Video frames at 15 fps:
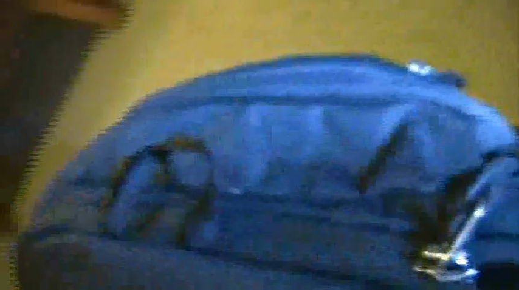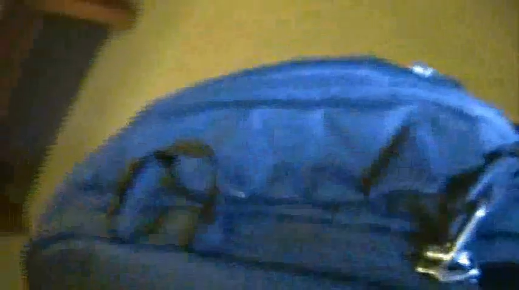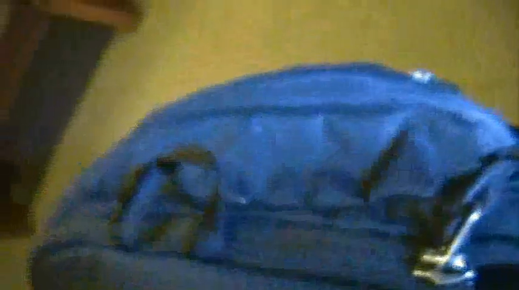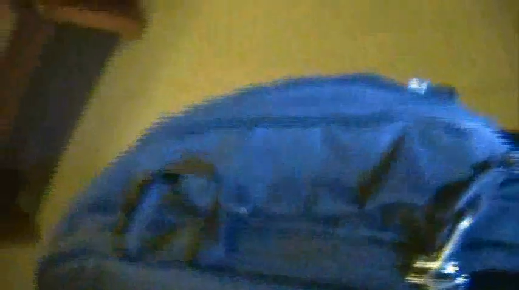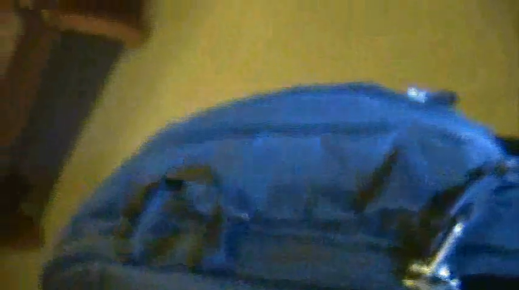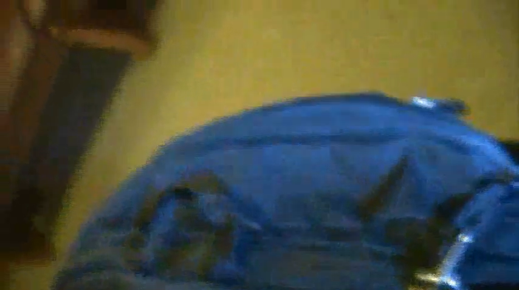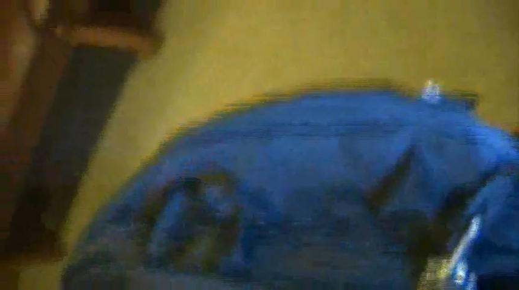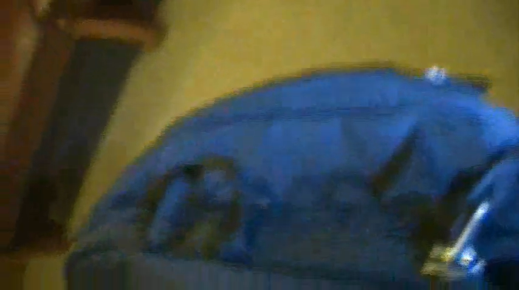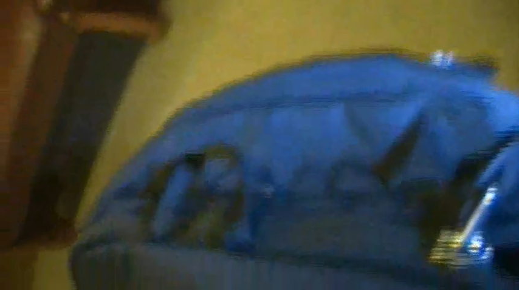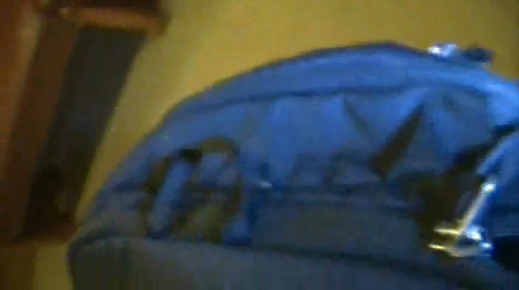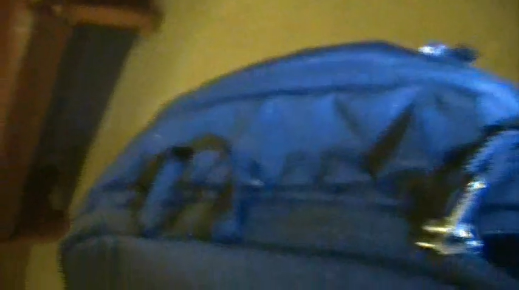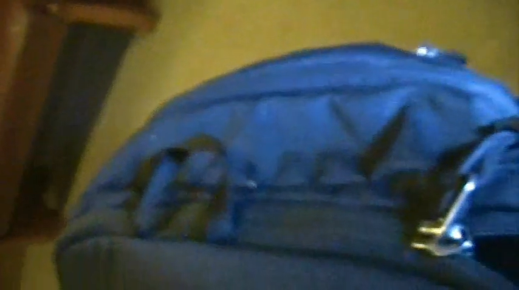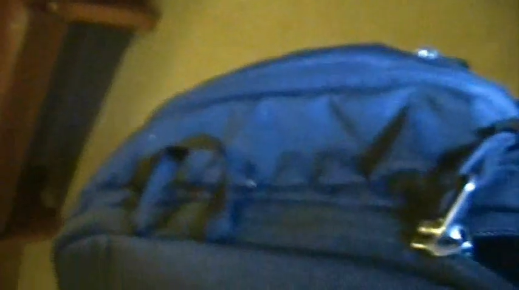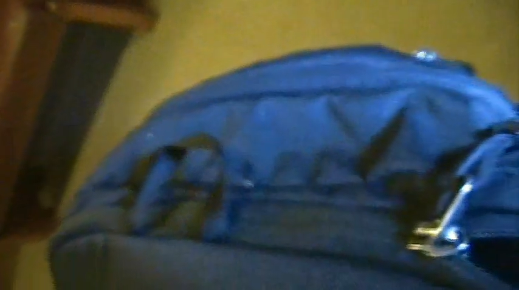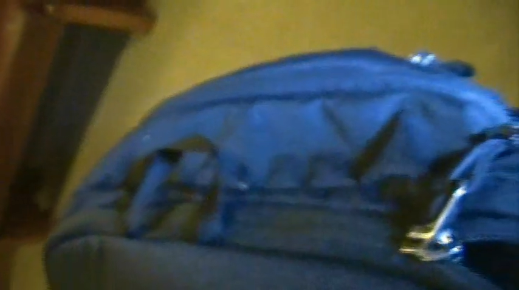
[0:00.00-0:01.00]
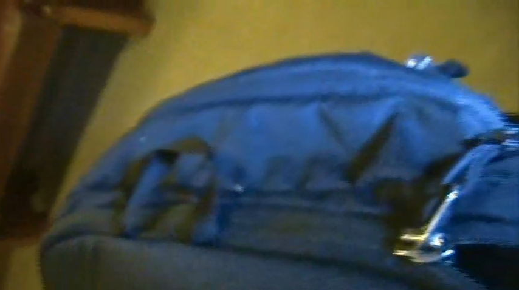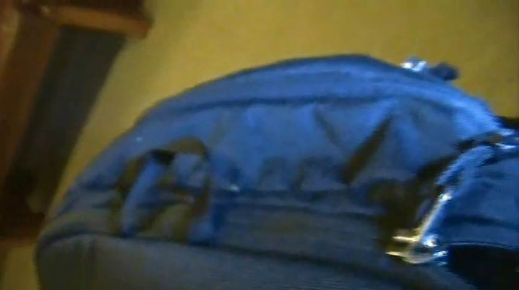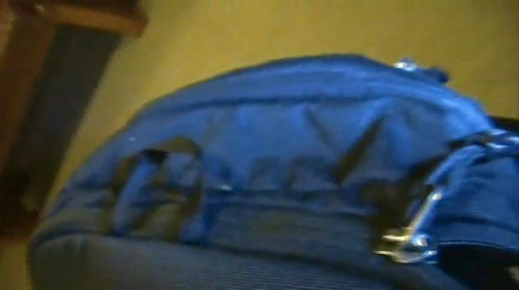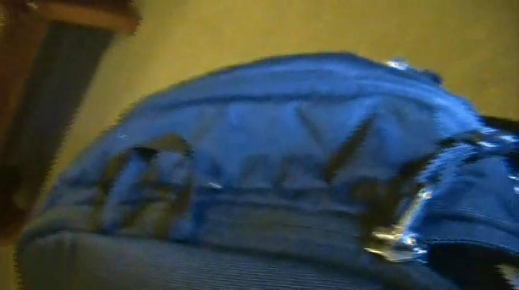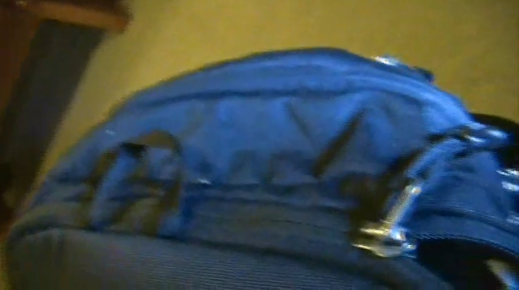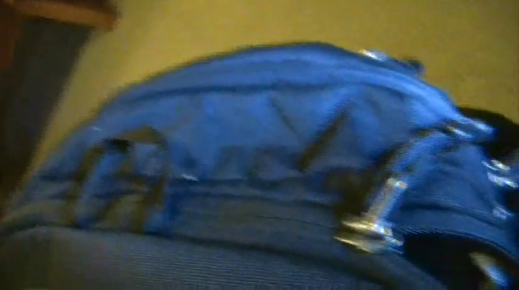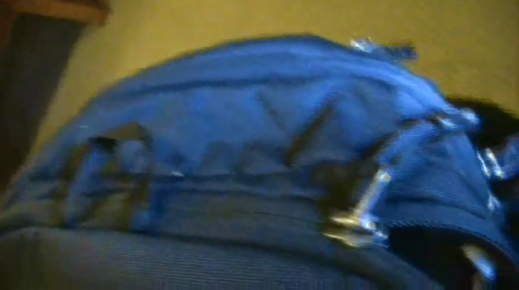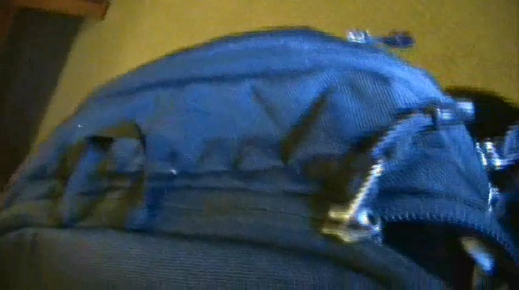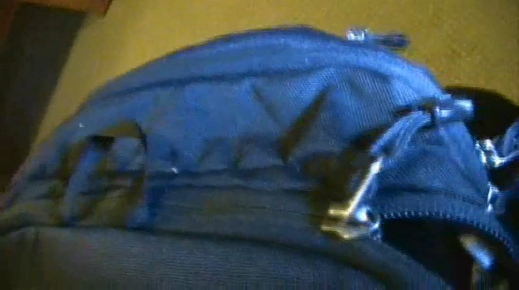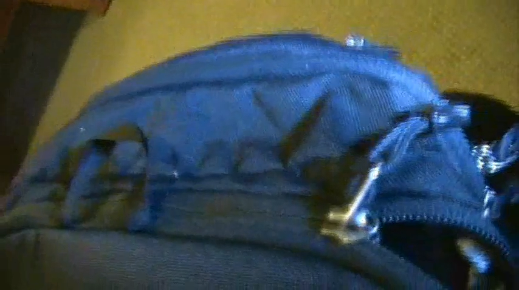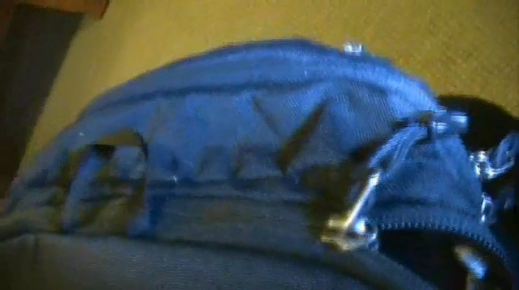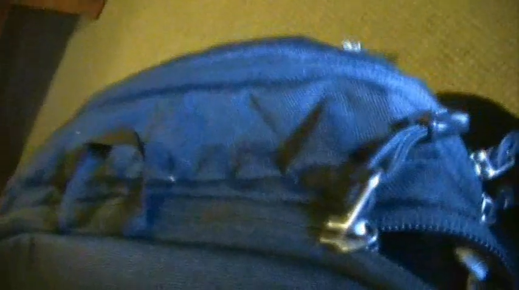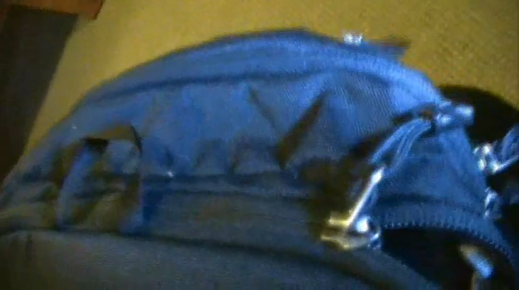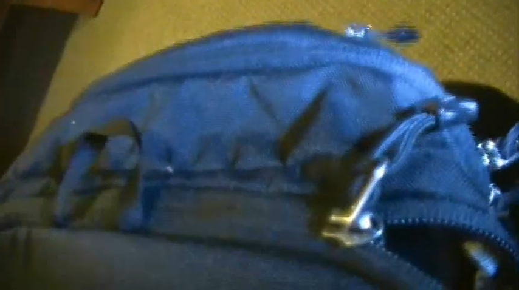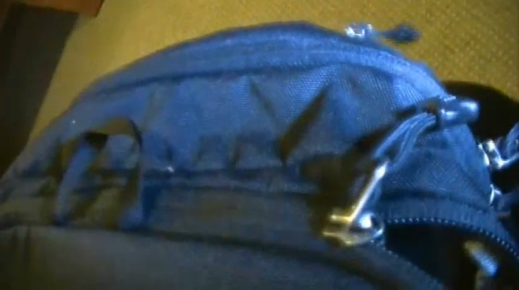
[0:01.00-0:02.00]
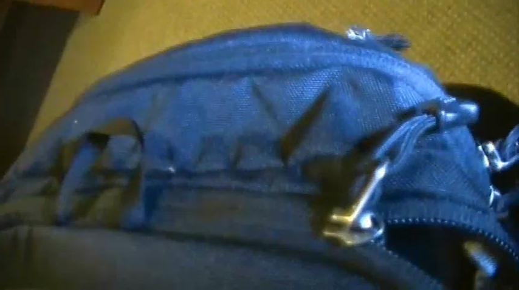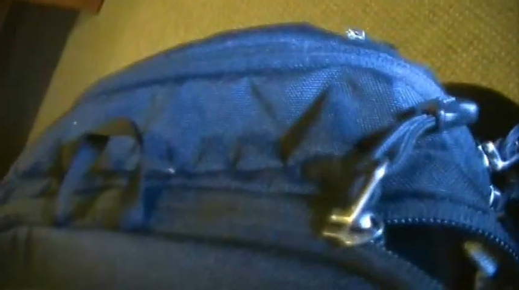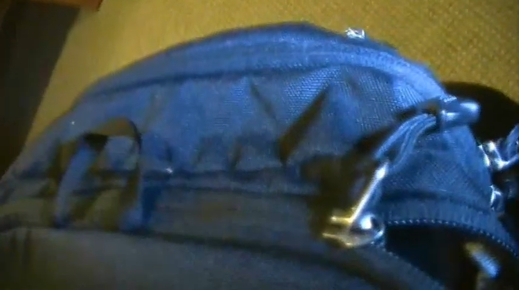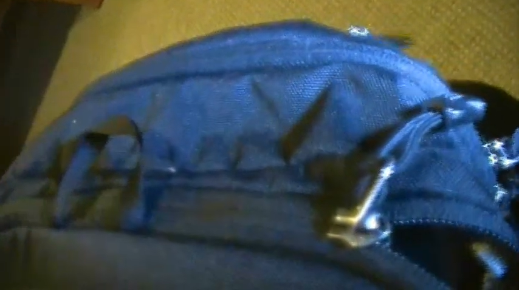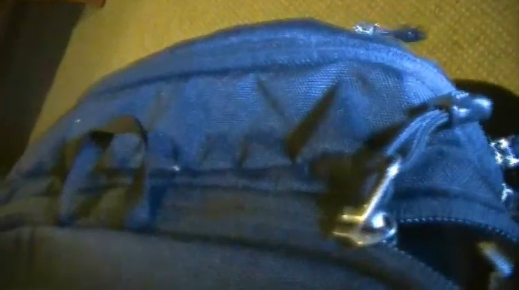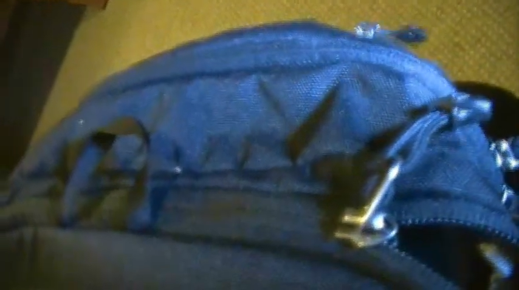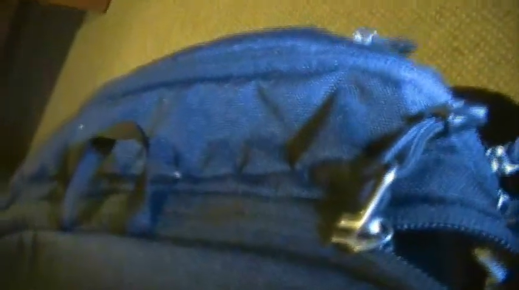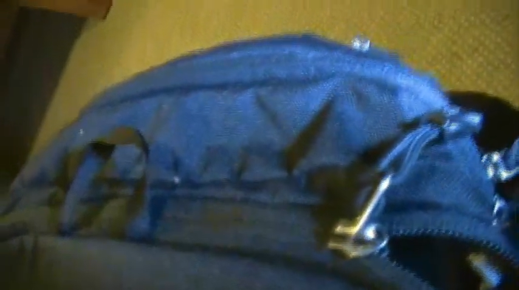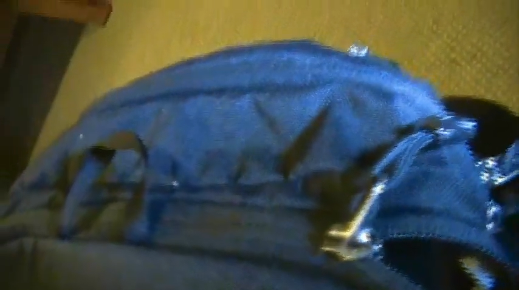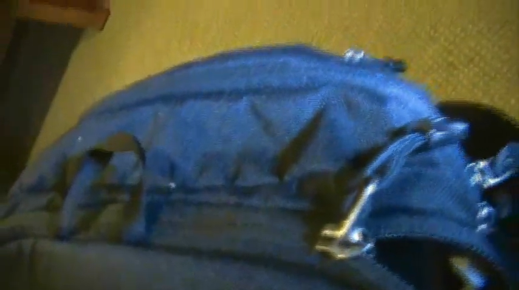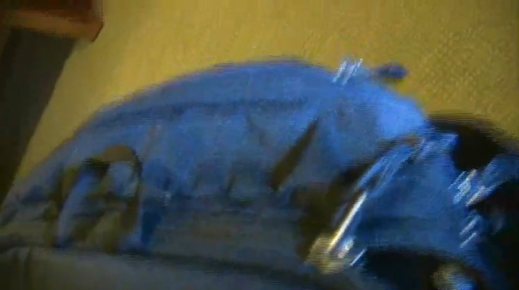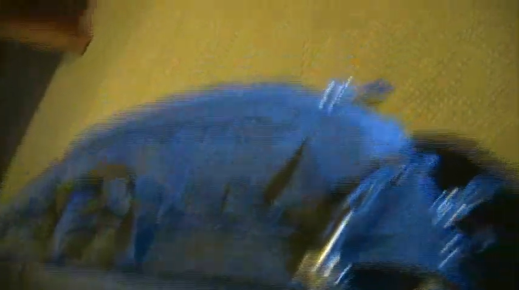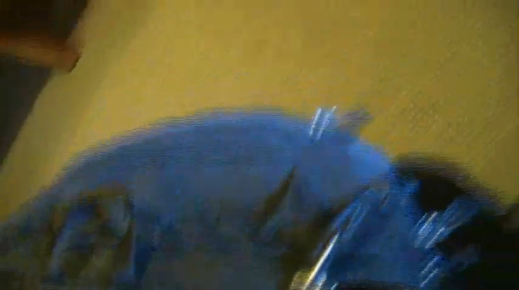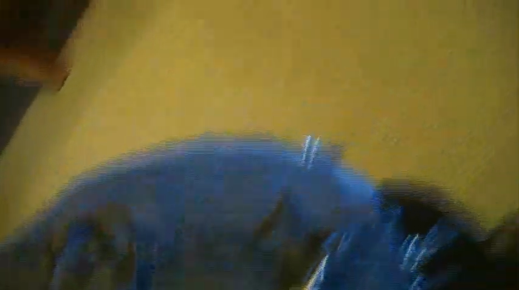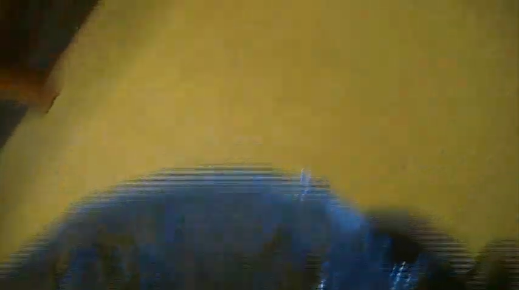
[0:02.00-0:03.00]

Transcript: Nobody's mouth can be seen.